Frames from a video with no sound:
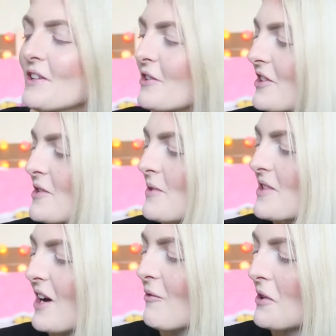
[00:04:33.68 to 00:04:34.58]
it's
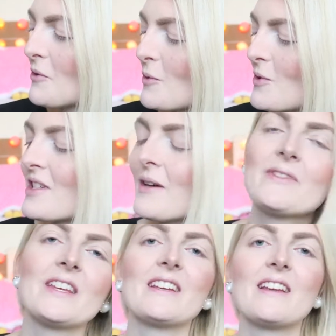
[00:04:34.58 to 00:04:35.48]
Christmas, I want to do
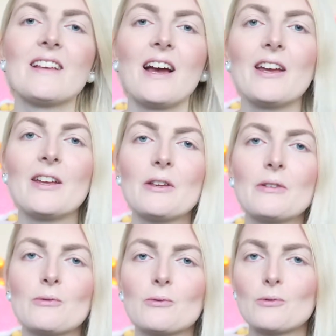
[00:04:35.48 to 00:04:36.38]
something that I
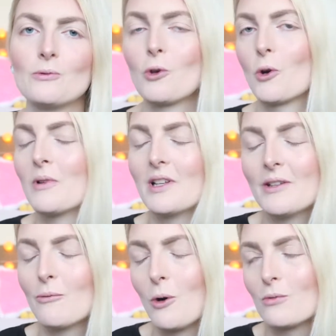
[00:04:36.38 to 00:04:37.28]

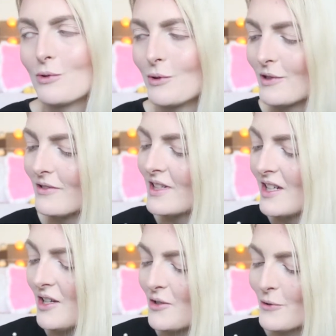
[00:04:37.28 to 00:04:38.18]
normally won't do.
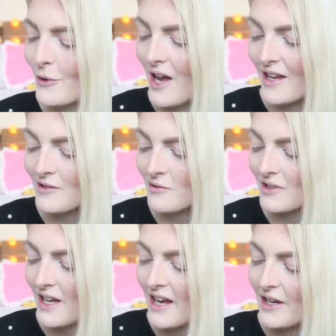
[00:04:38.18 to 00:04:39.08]
So I
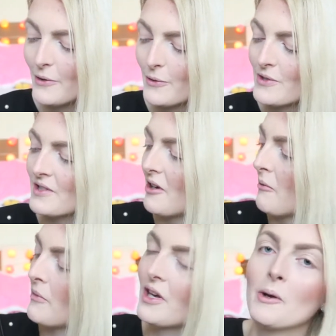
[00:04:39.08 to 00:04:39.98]
thought I'd use
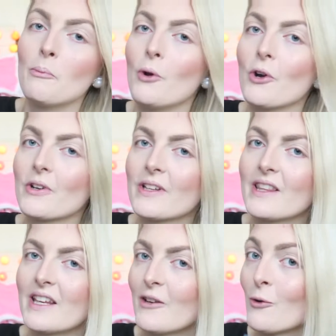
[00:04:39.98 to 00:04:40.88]
some burgundy